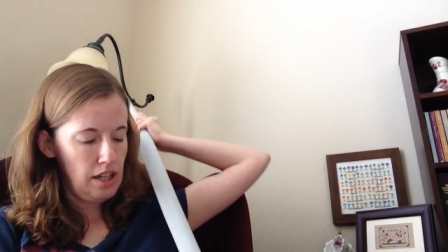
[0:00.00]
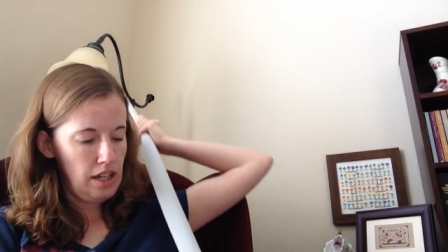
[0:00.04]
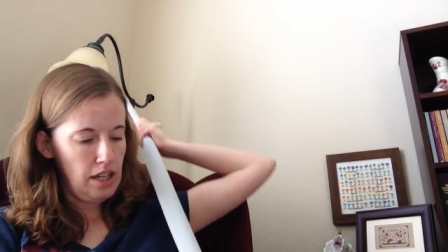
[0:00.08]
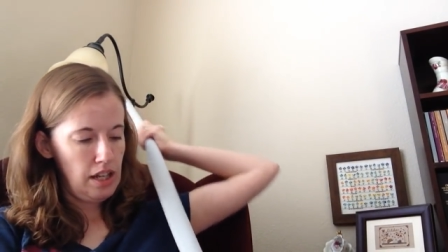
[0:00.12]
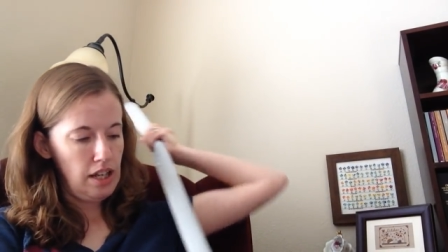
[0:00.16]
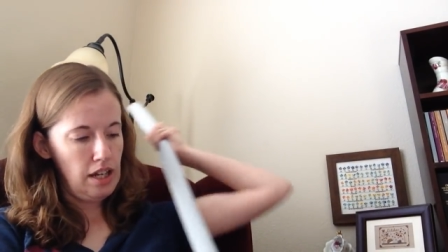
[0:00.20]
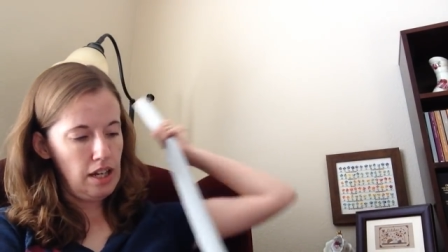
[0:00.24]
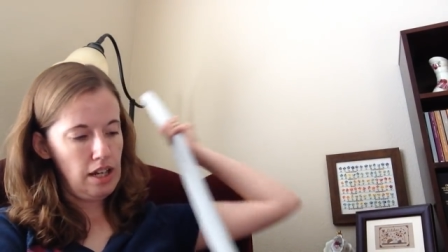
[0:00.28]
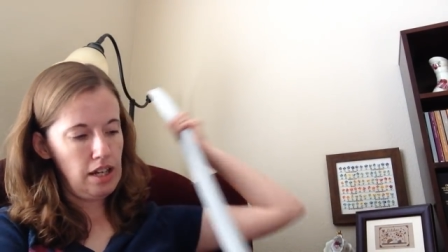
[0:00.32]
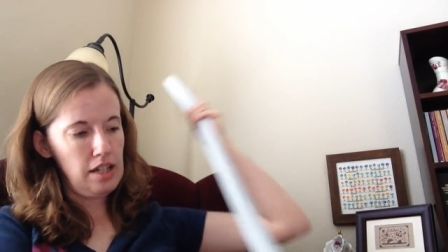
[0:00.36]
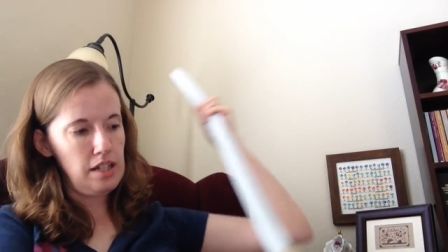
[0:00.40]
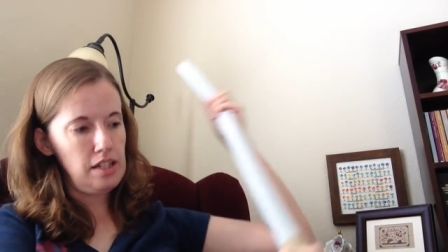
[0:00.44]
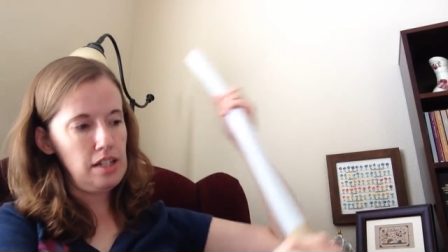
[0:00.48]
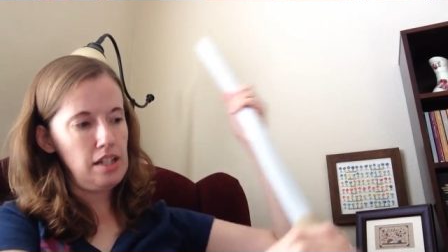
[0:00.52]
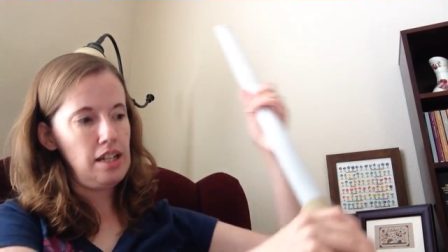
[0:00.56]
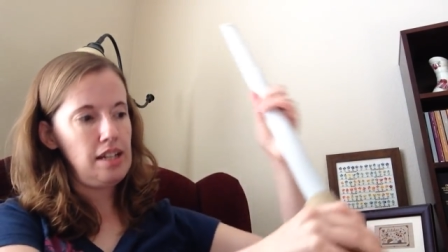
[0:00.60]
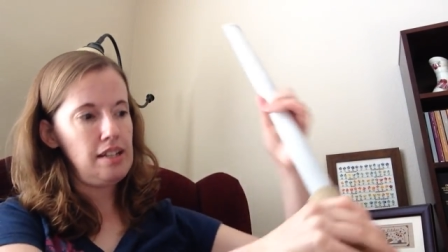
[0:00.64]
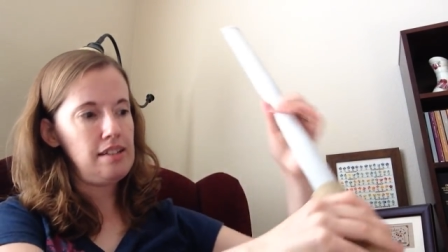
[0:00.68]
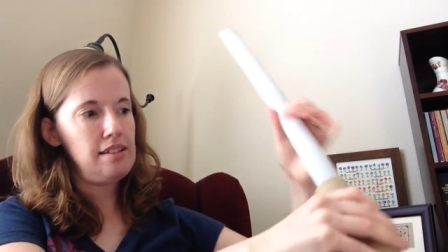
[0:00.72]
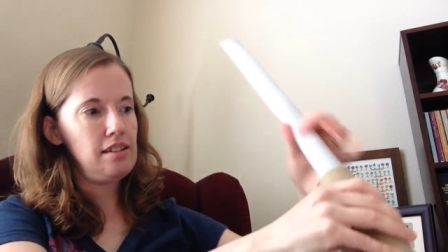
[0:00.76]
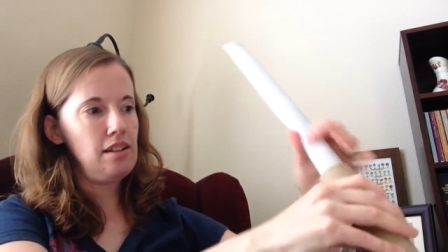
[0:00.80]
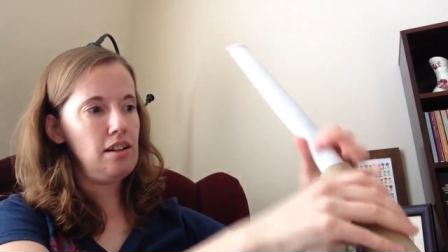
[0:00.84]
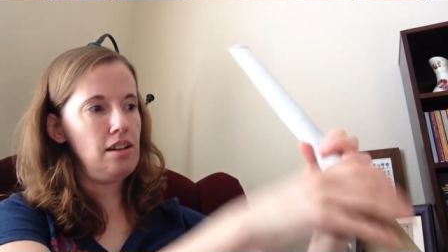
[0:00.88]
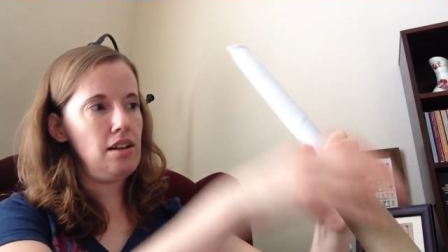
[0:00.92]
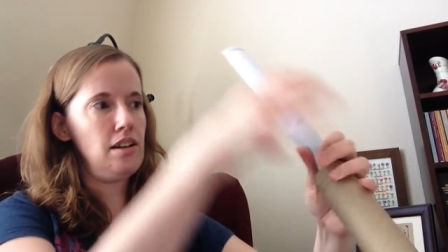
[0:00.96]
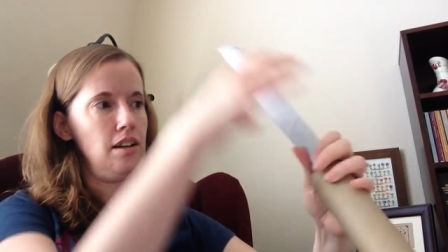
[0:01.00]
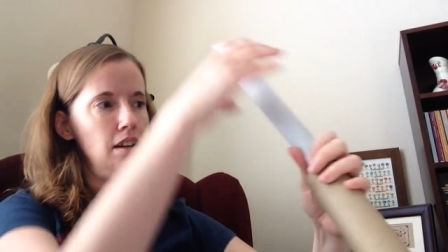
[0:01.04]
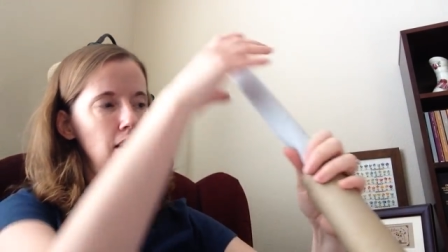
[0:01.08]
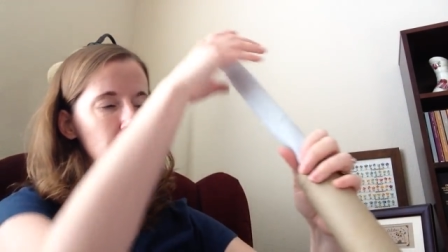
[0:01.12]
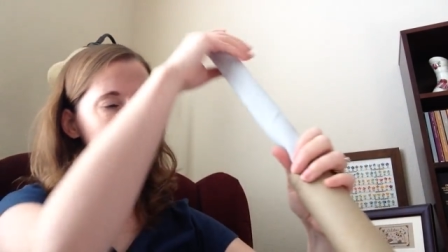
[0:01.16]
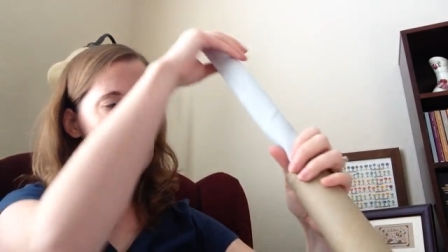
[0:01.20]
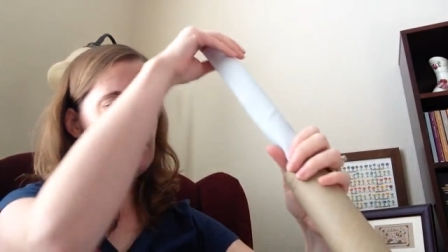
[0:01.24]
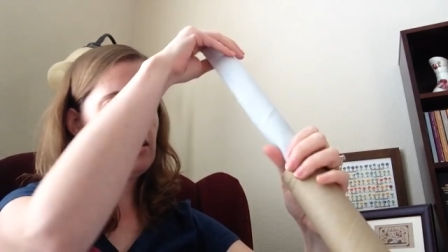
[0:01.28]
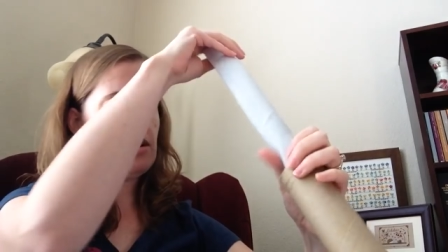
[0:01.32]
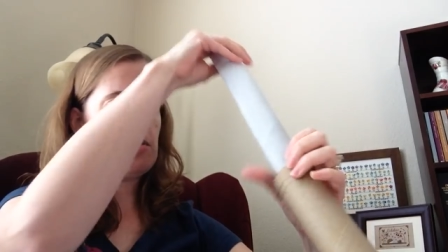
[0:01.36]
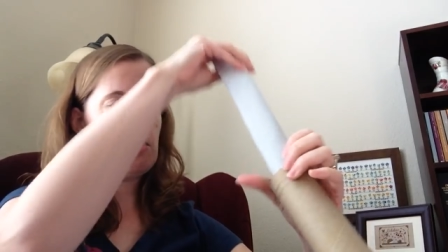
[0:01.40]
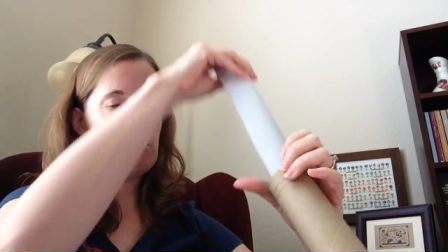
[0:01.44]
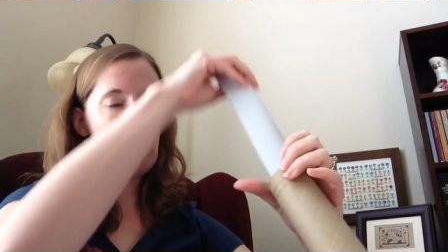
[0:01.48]
and it's
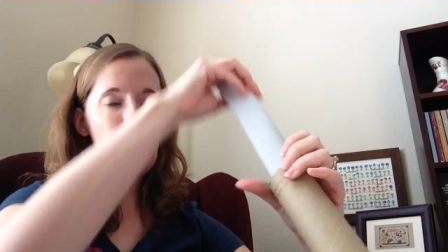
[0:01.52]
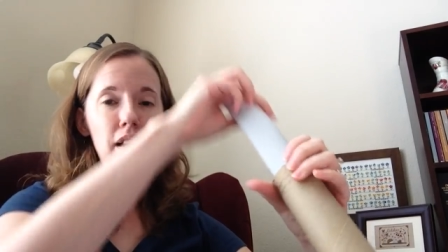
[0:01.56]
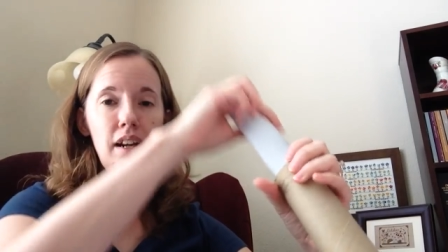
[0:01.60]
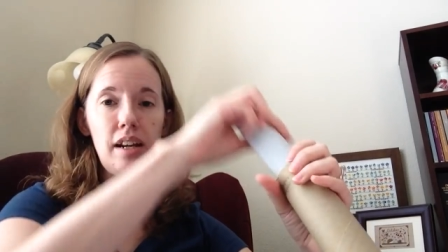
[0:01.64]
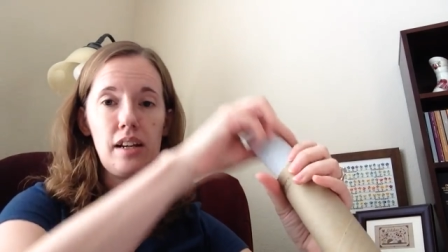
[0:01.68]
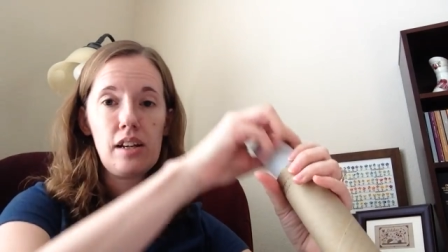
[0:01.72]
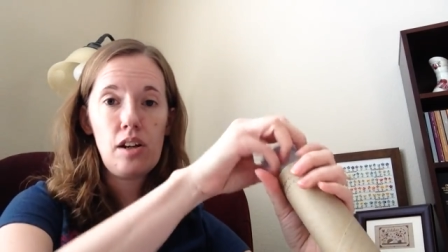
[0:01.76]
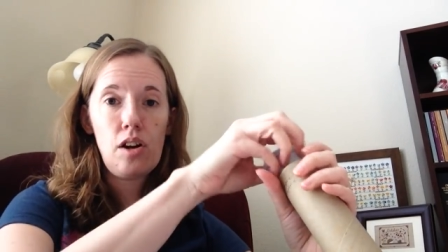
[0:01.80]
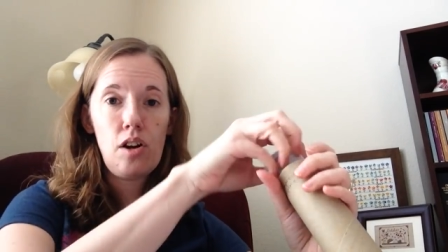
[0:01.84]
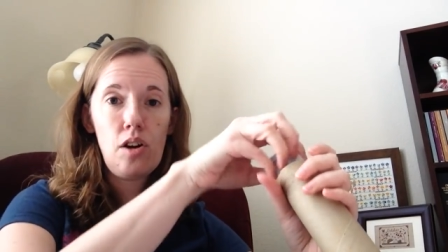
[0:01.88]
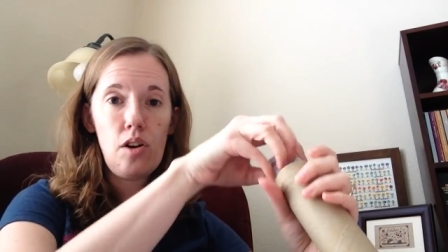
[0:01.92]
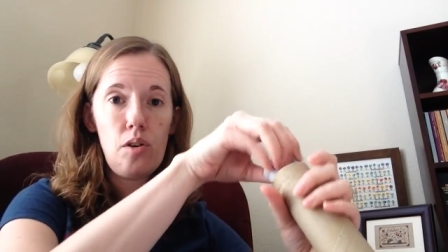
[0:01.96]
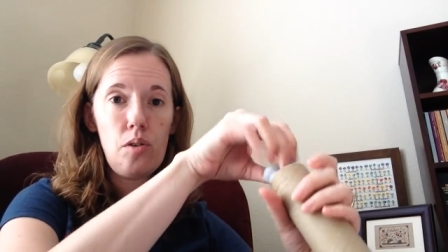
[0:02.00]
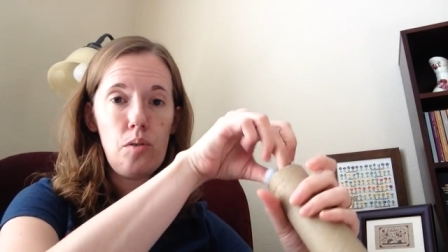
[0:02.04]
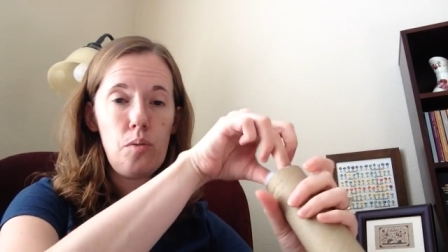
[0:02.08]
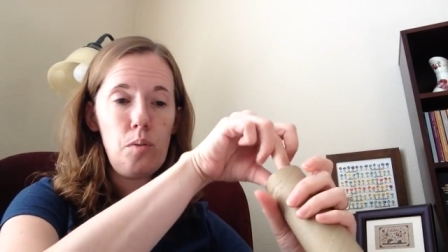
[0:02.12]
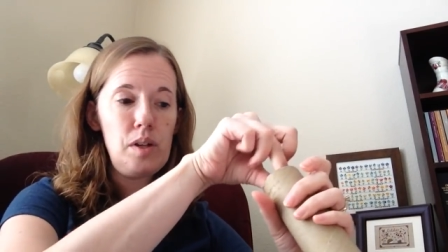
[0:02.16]
on Monaco,